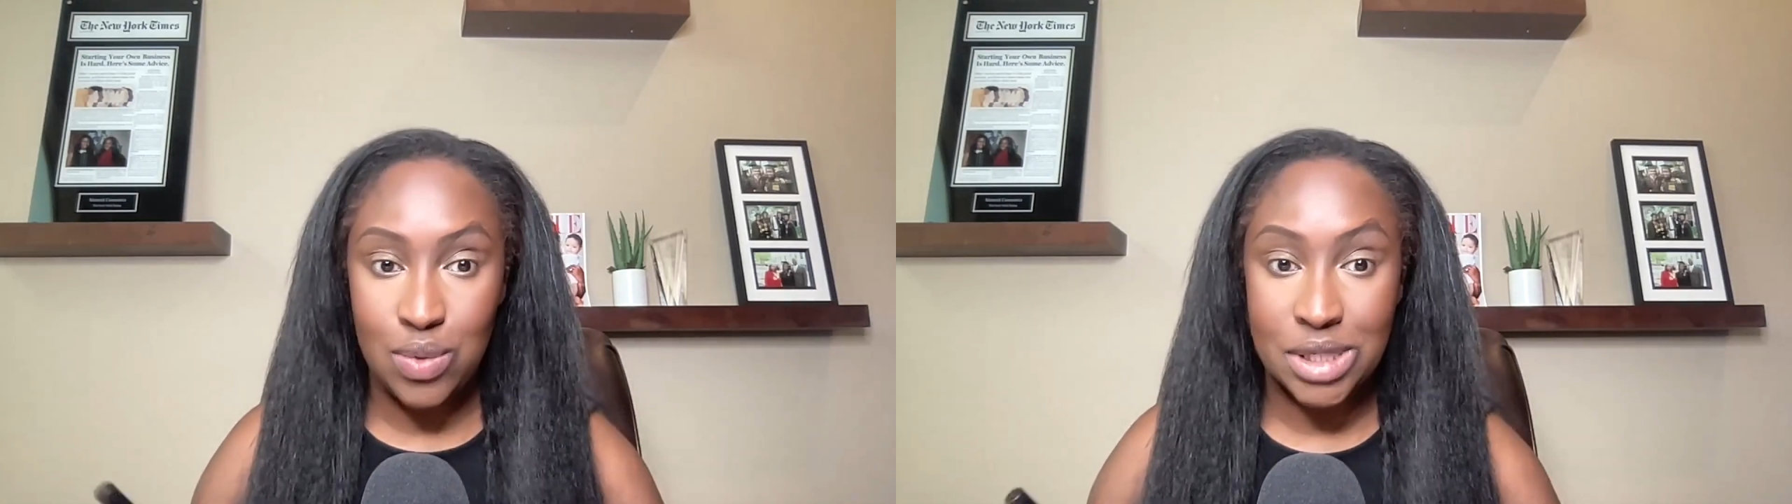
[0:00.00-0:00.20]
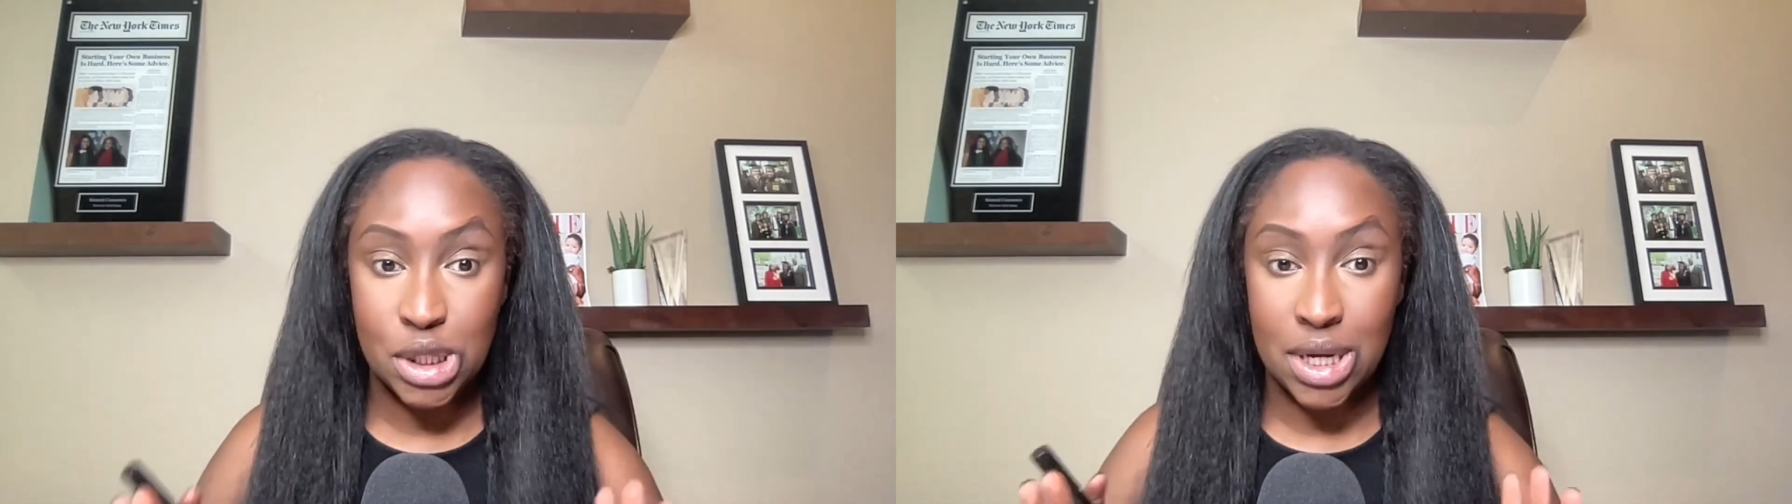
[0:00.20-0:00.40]

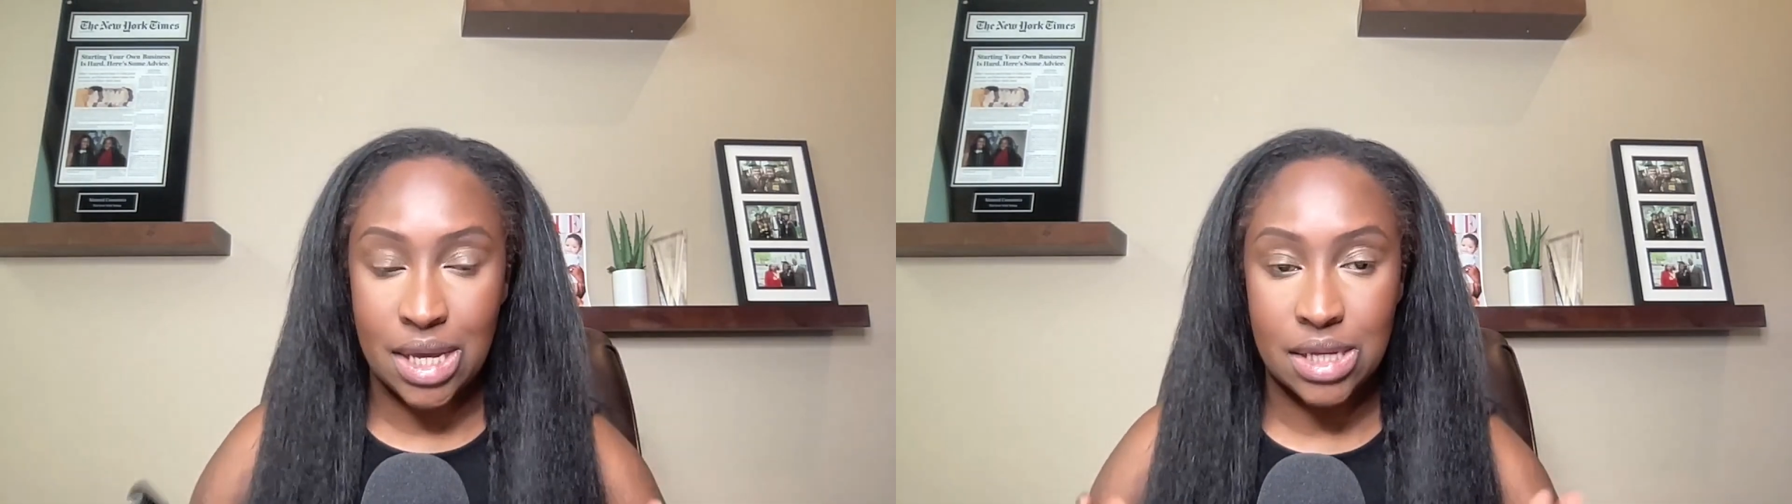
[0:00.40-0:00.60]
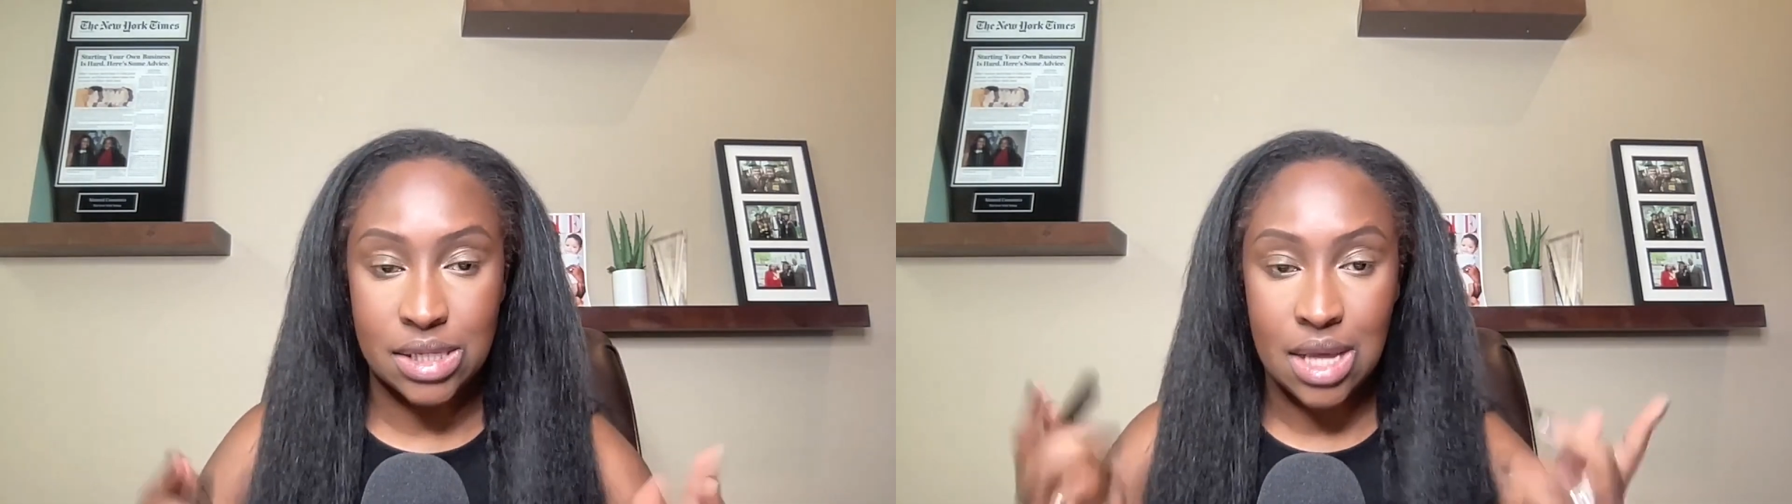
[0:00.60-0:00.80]
which
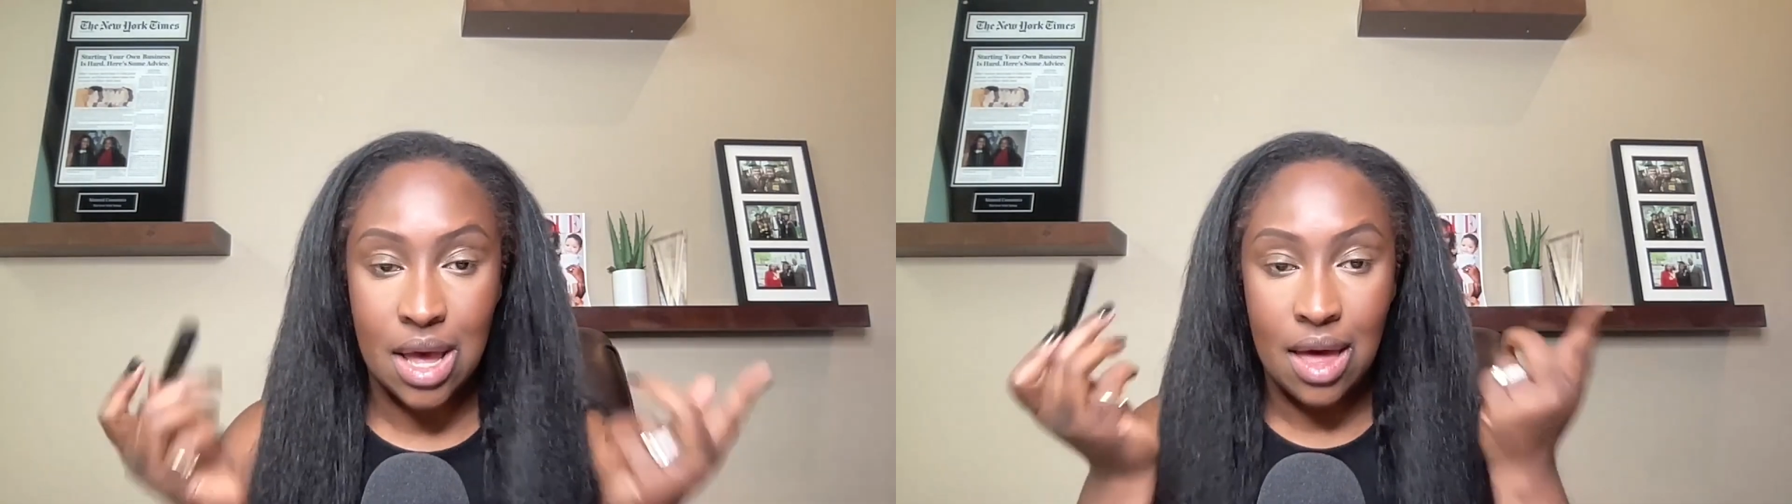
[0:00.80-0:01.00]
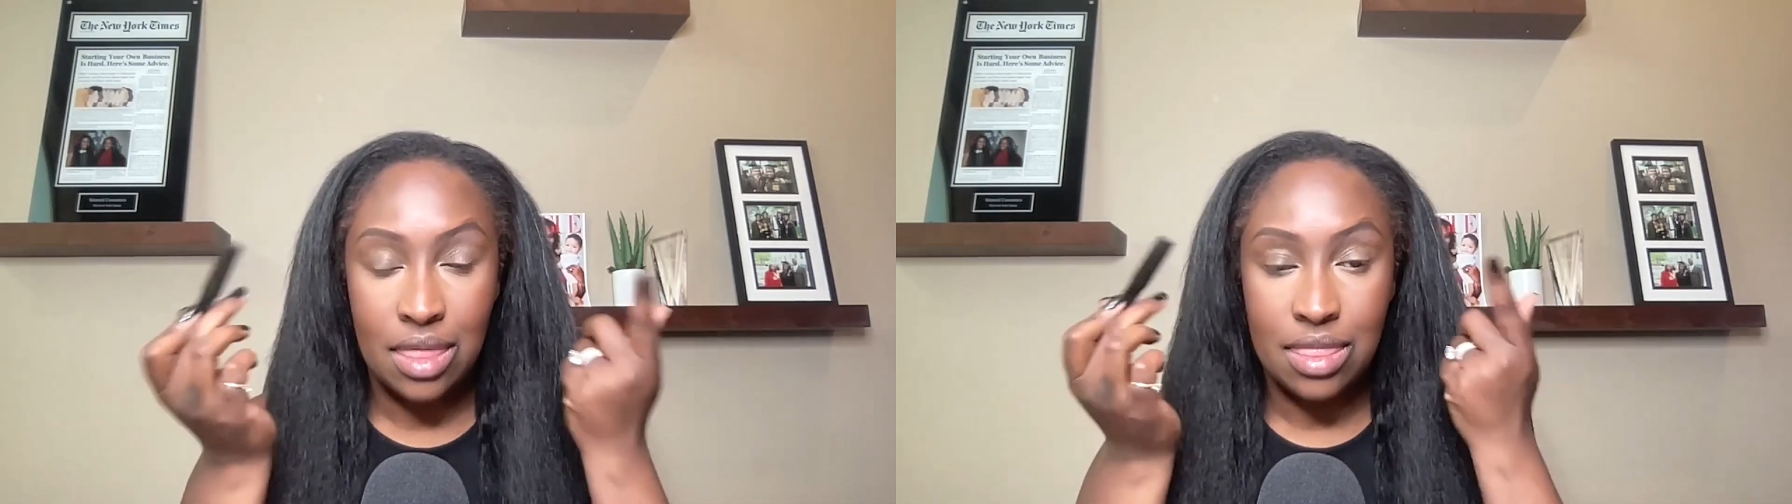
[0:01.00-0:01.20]
is
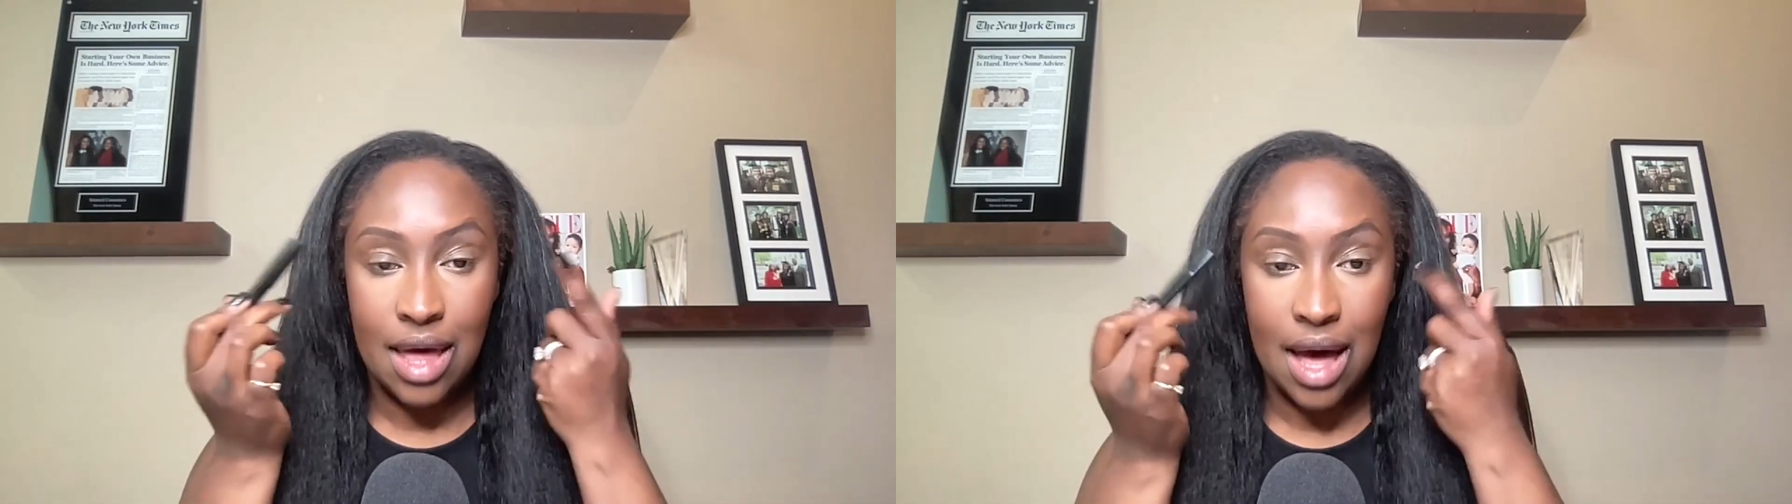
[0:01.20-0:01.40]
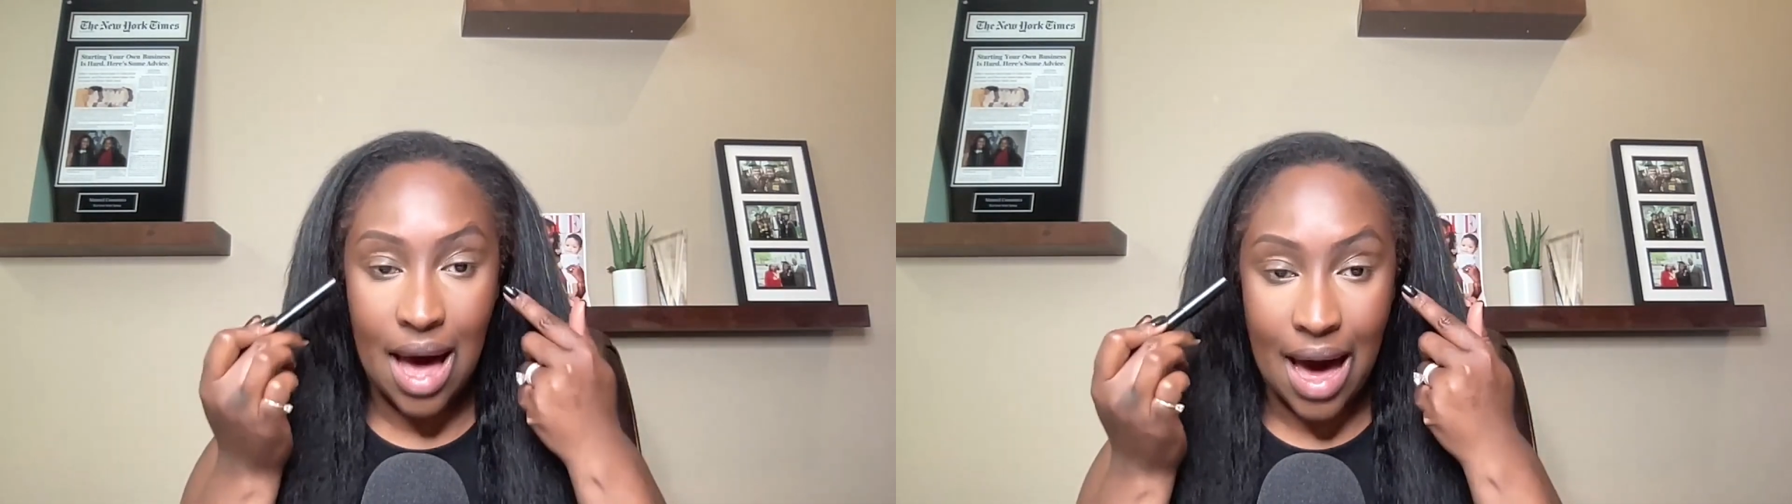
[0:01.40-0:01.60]

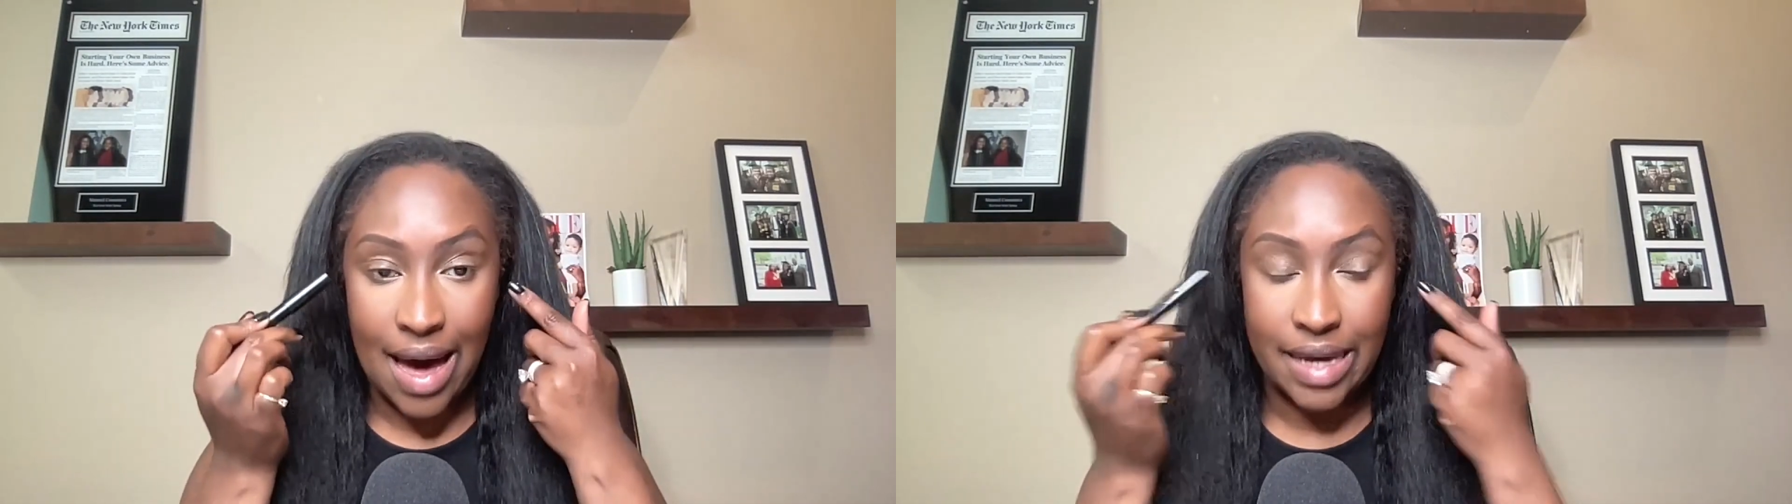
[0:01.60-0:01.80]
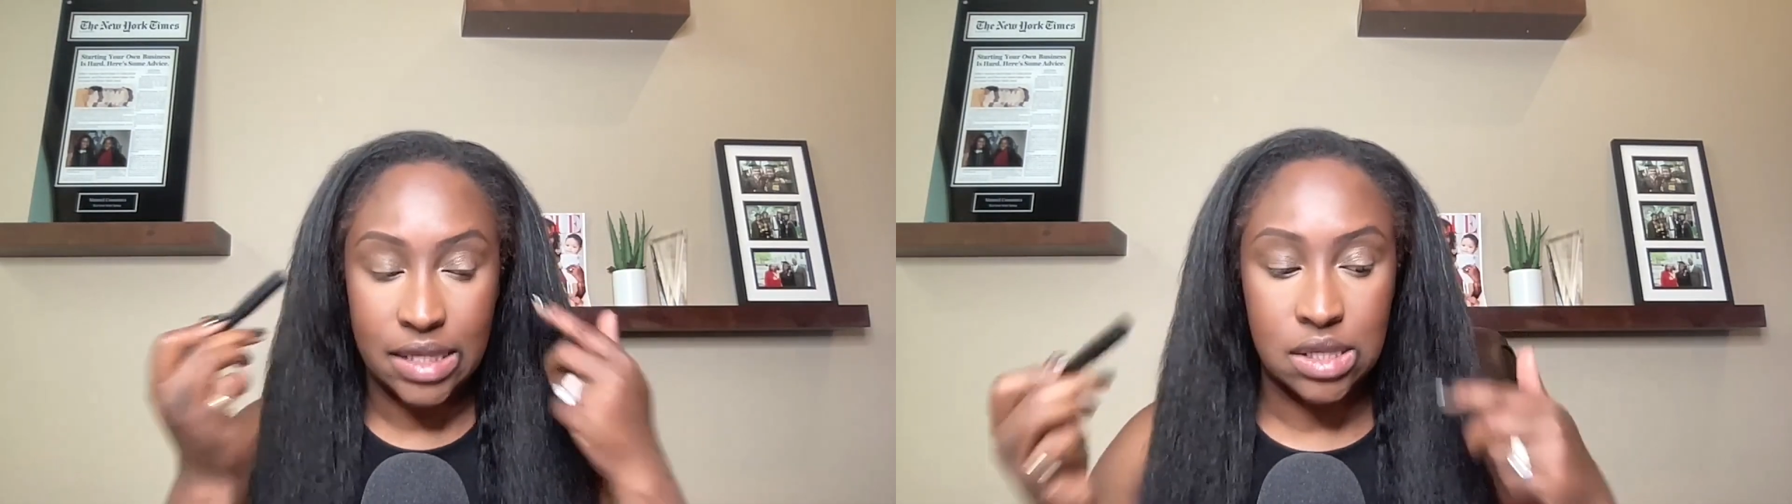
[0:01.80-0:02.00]
the
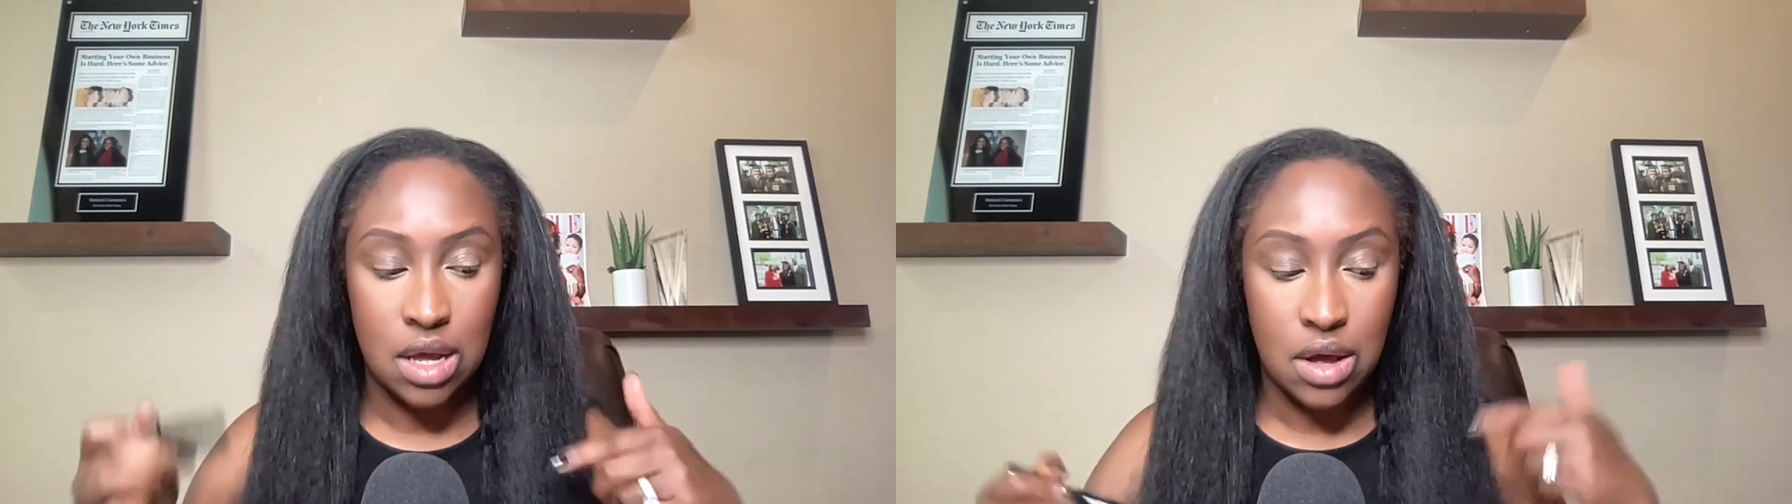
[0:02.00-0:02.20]
eyes.